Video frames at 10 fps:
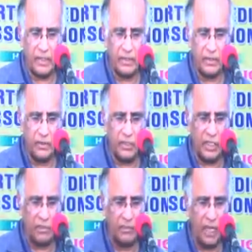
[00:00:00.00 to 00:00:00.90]
you see
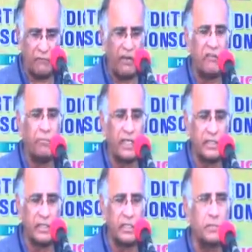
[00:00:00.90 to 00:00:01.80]
him at 5
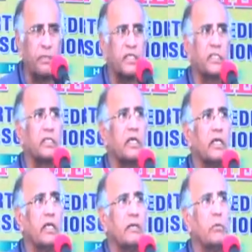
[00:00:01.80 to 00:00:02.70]
months. This patient
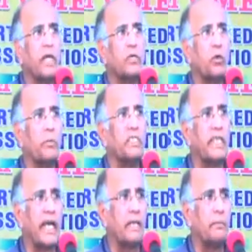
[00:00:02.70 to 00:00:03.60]
went home. He's an
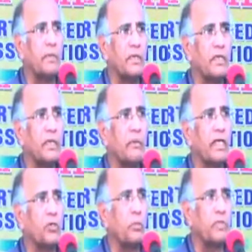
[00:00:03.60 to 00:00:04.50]
Arab. He went
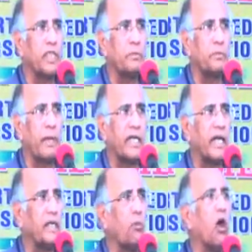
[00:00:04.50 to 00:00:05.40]
home with a hip spica.
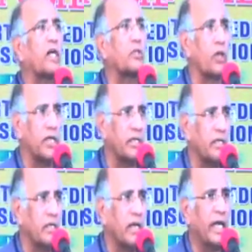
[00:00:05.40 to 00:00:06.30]
He walked on it,
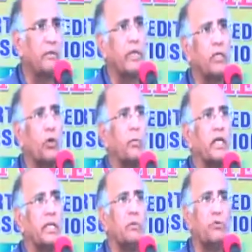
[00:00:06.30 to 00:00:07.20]
and he went home and
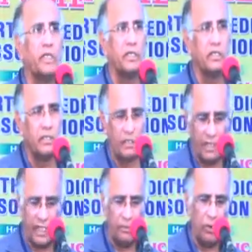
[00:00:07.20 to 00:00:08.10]
removed it.
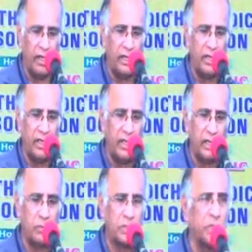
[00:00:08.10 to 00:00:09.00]
And it
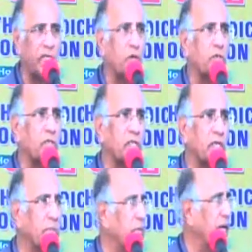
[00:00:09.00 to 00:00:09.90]
was without the
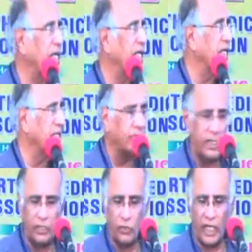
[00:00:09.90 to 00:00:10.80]
hip spica he
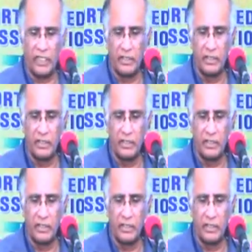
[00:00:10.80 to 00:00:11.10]
united.